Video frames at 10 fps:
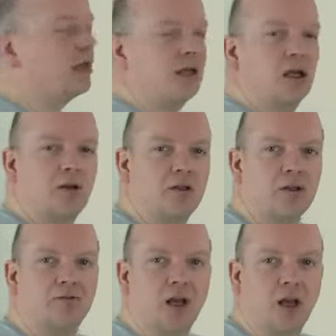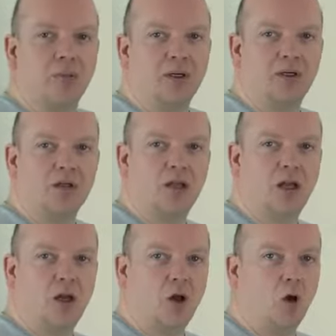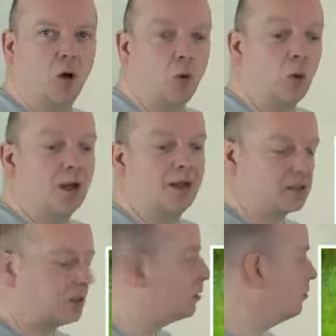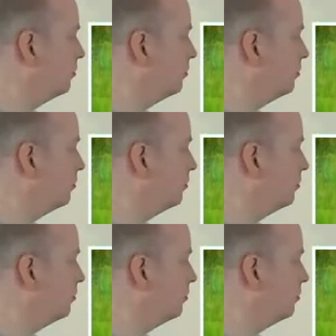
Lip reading: how it's developing. There's still a long way to go,